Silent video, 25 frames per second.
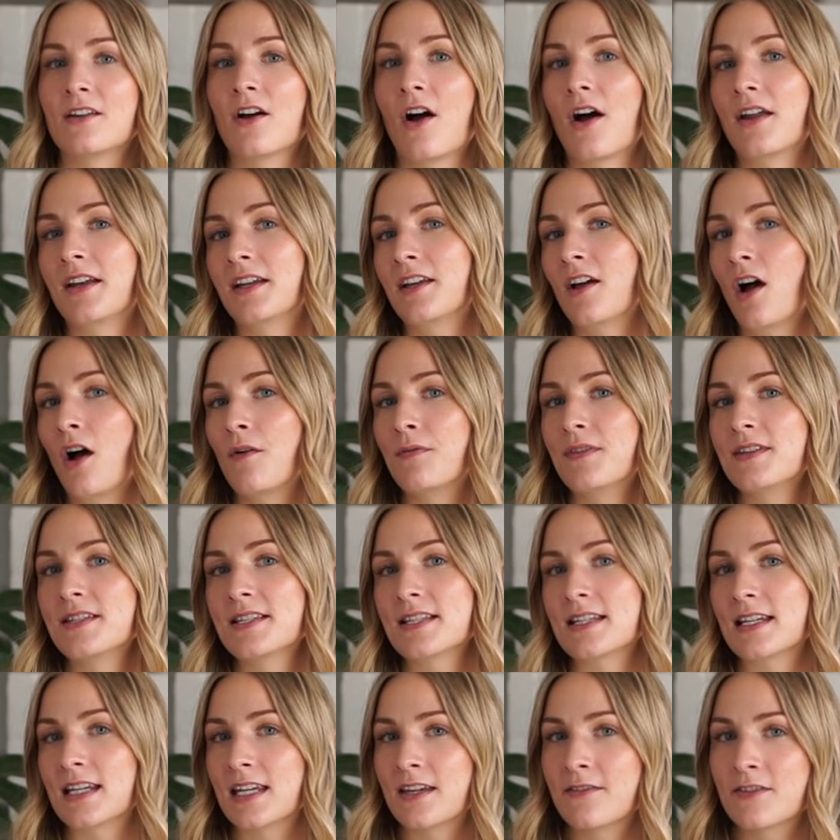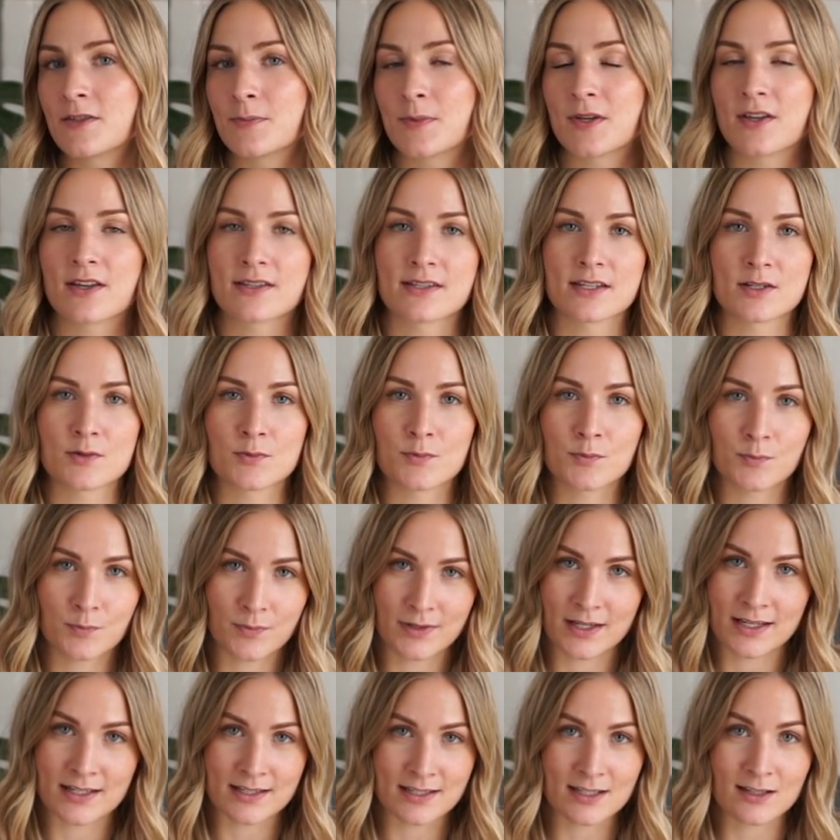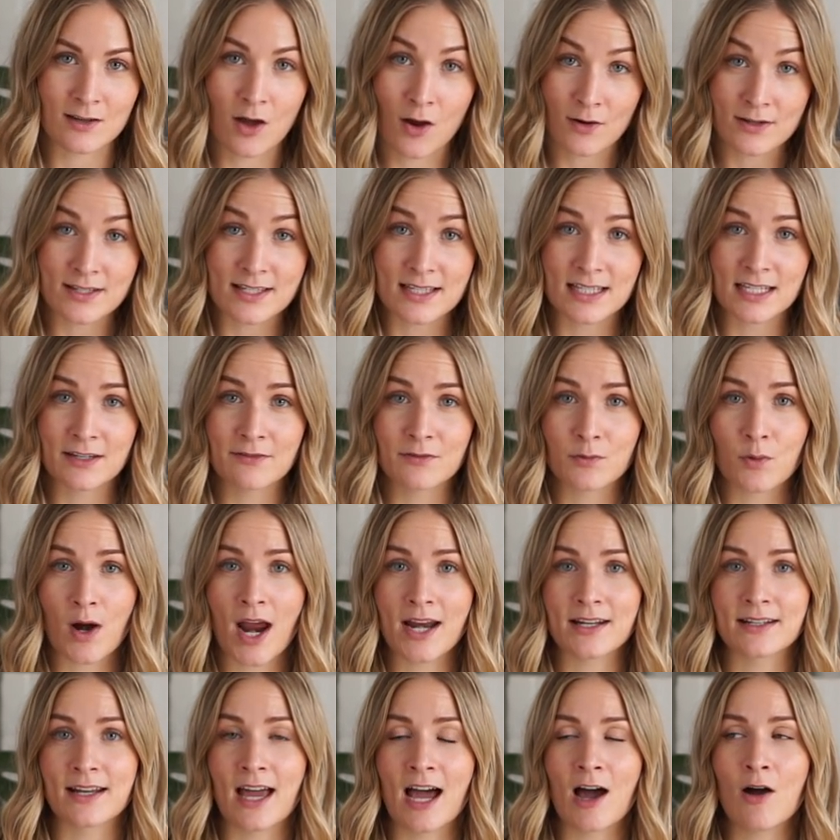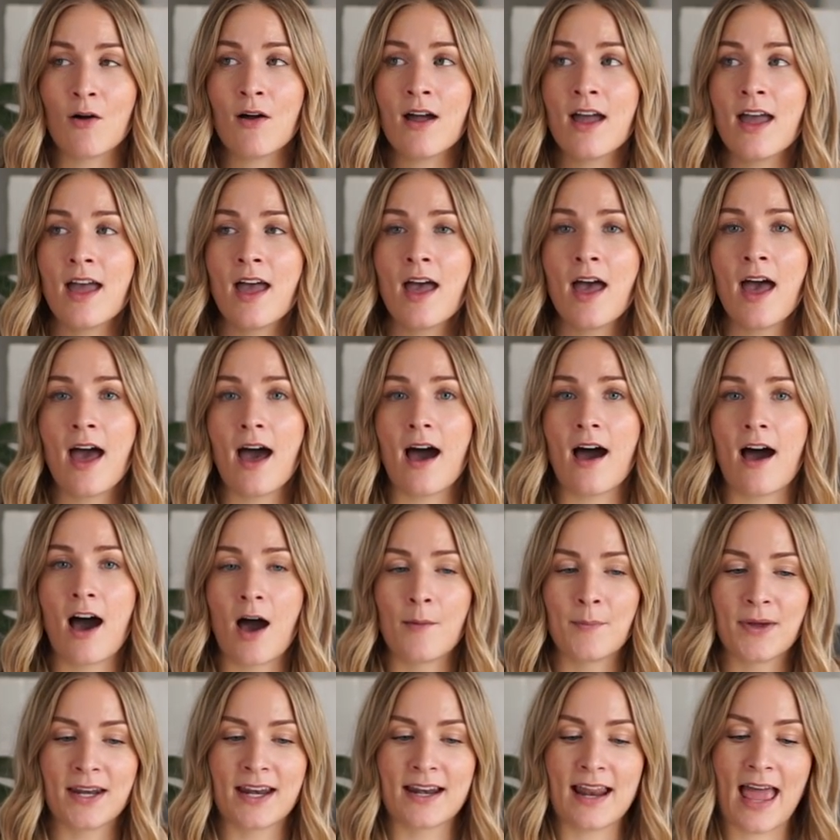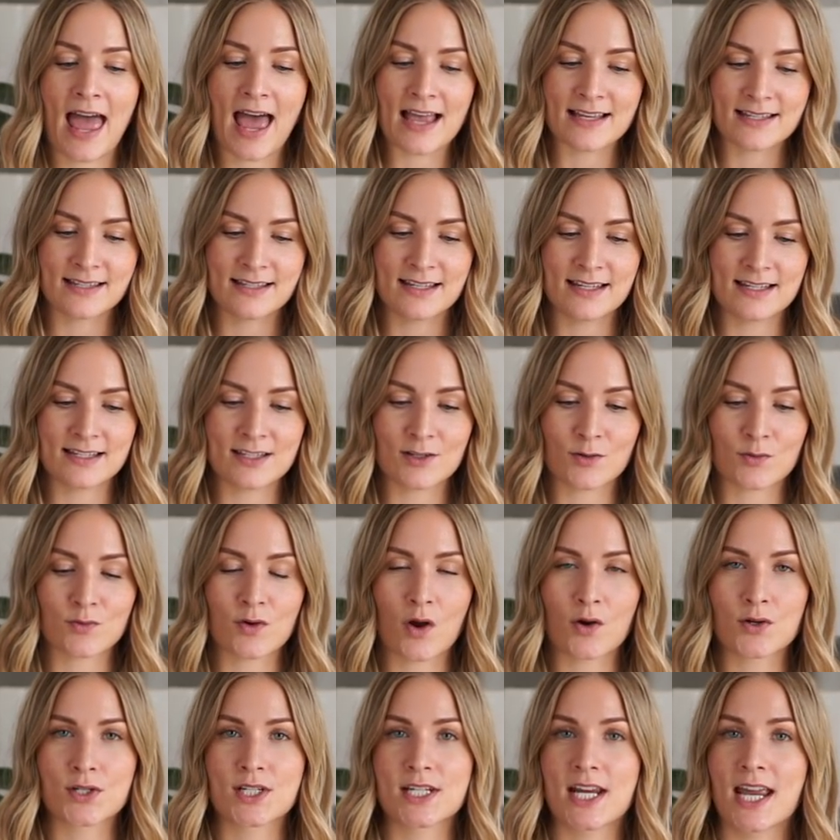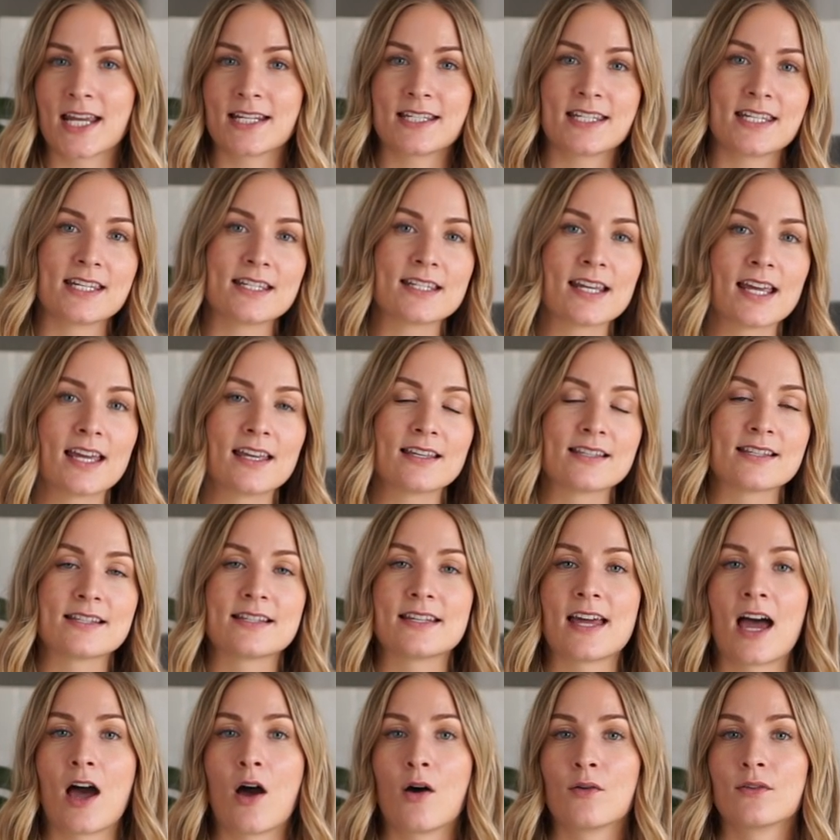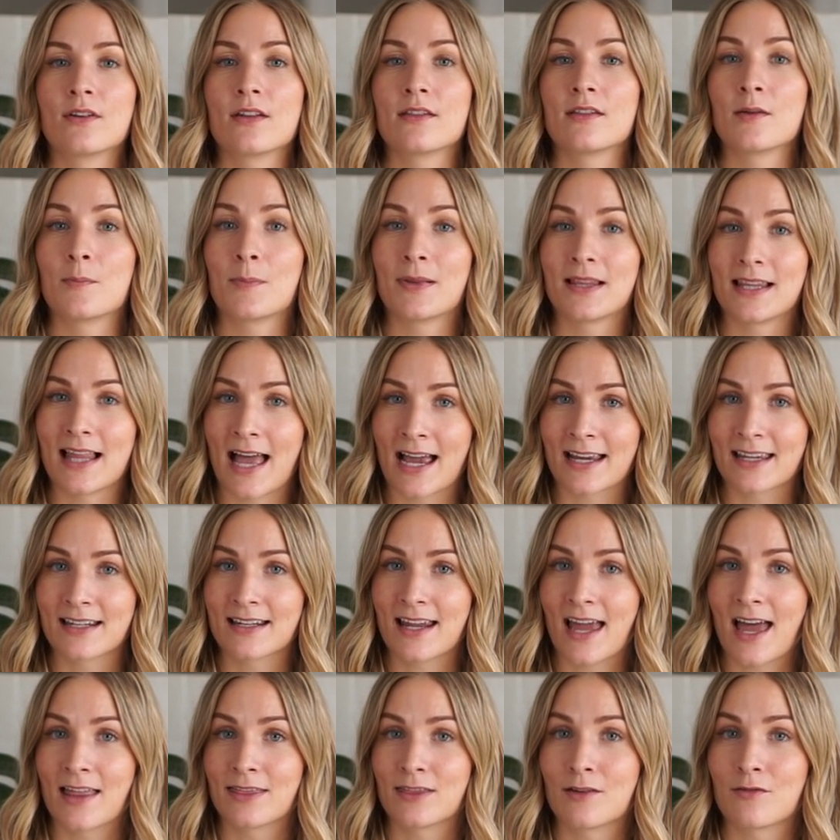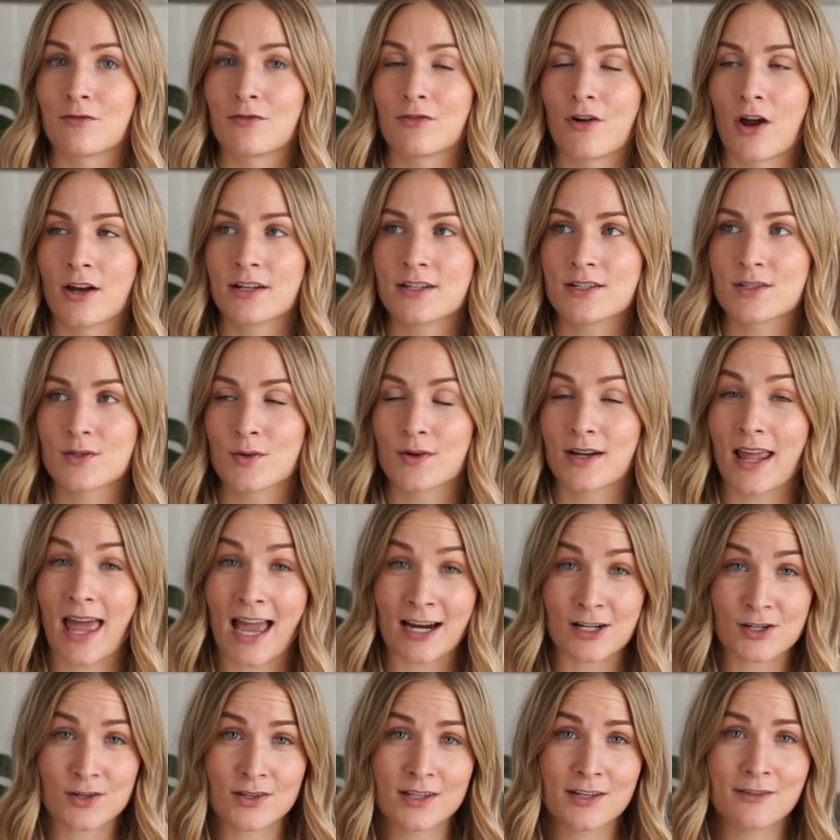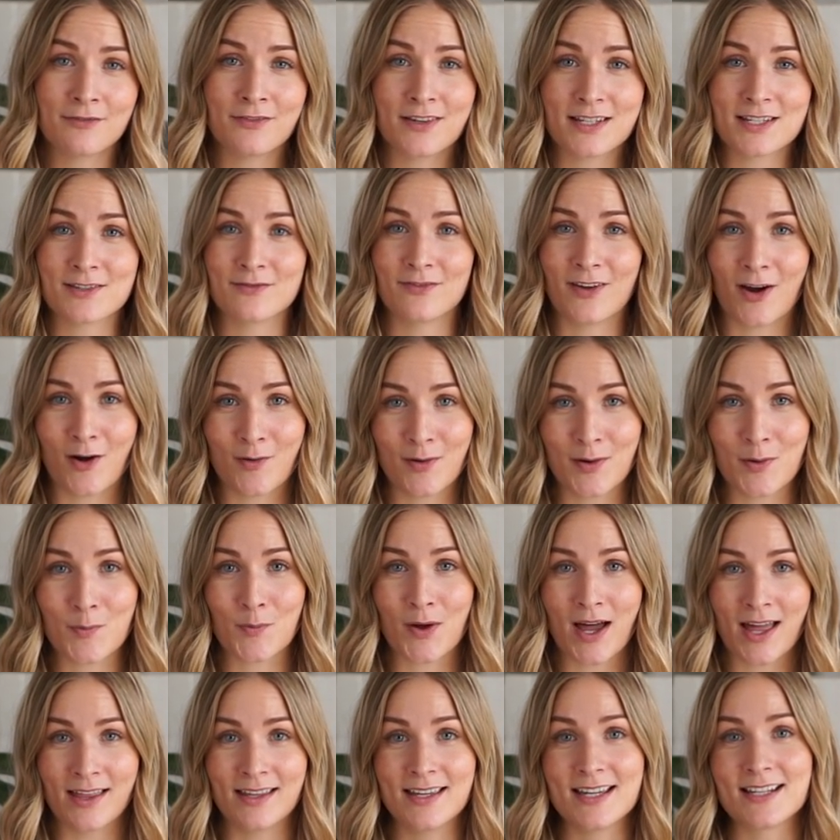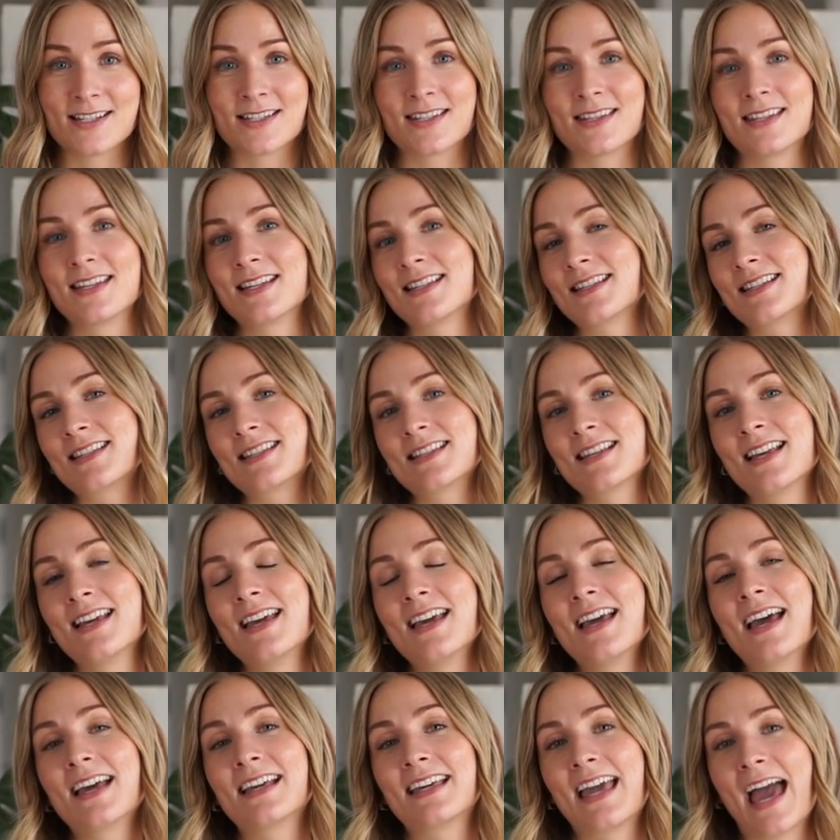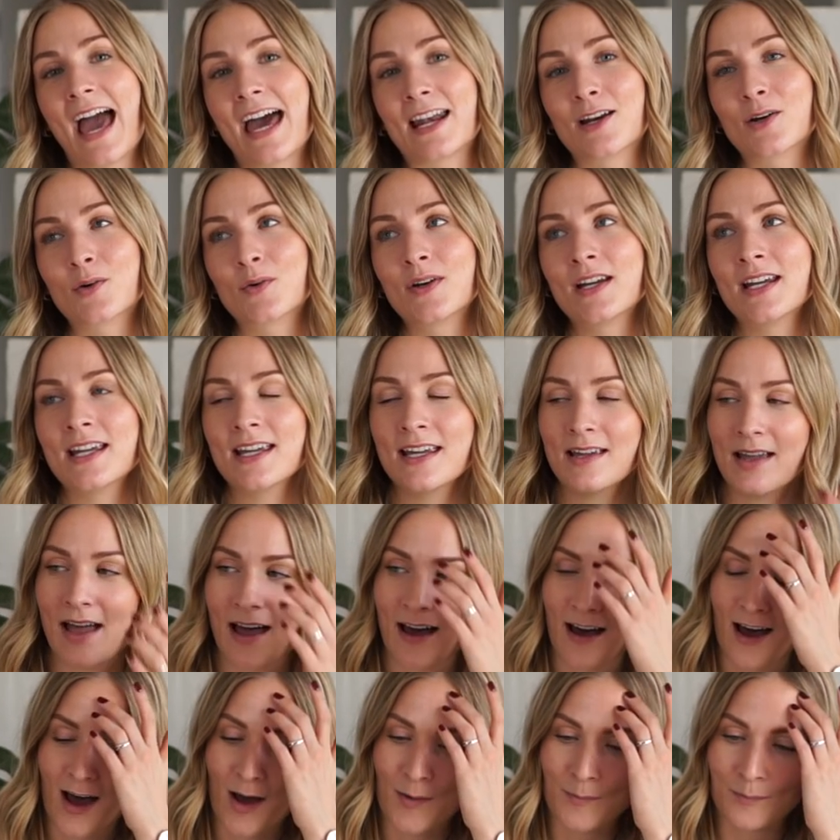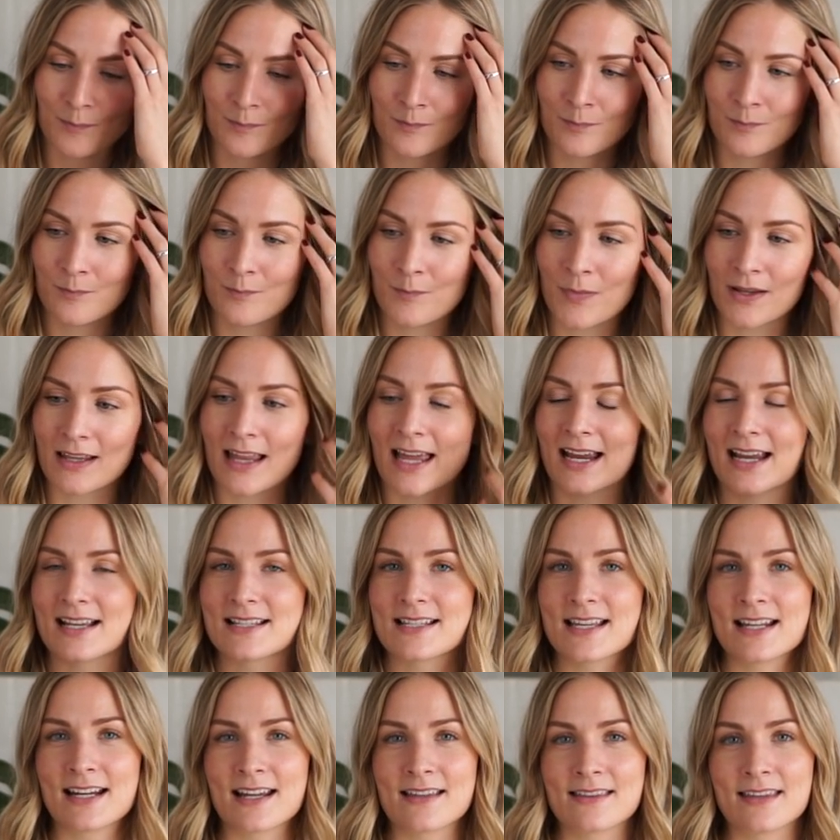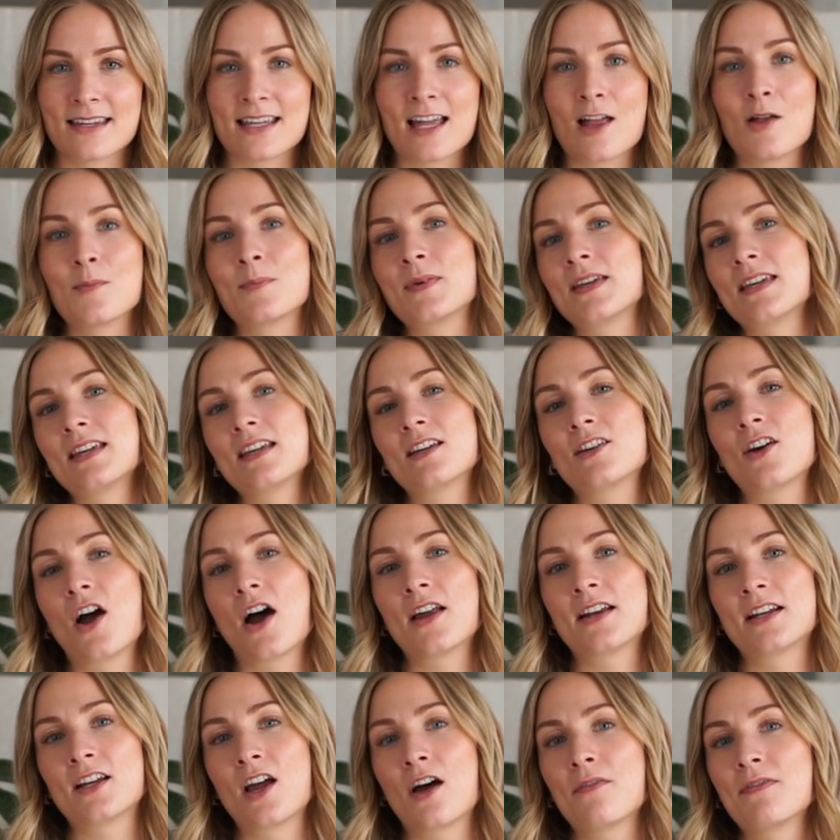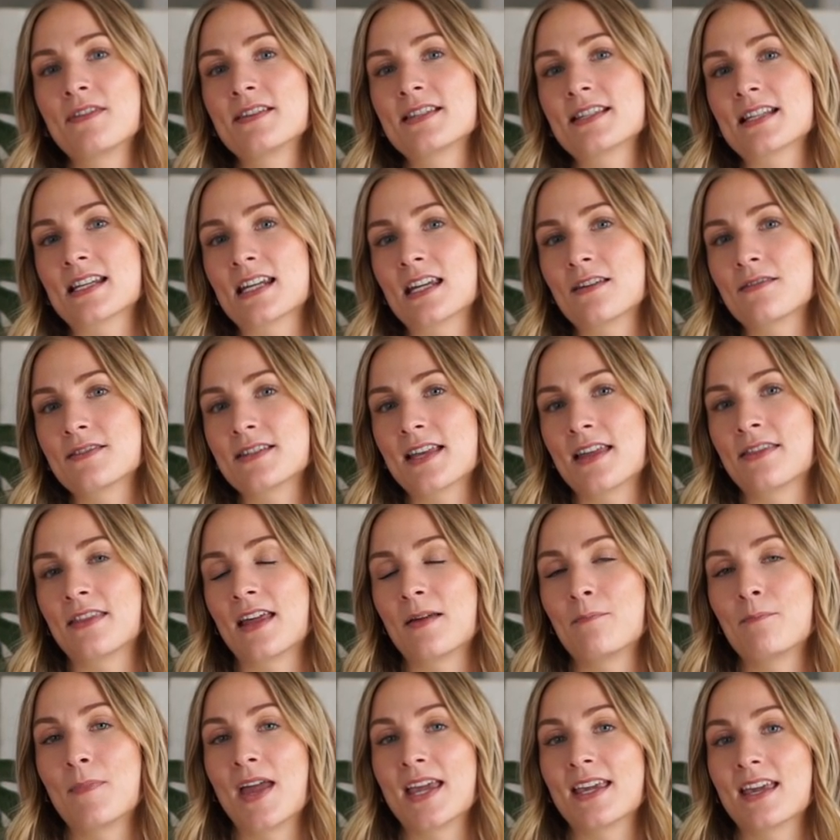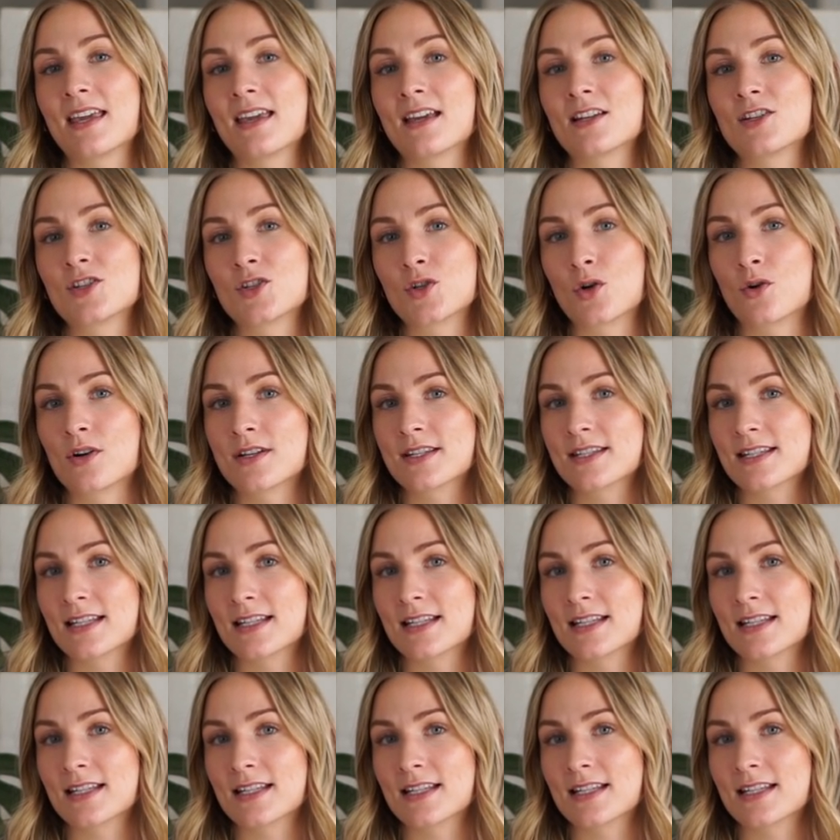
cutting off the sleeves because it it's long sleeved right now. Um, and it has these crochet details down the placket at the front. So it actually fits very well into this category. Um, but like I said, I think I'll be cutting out the sleeves and then making it short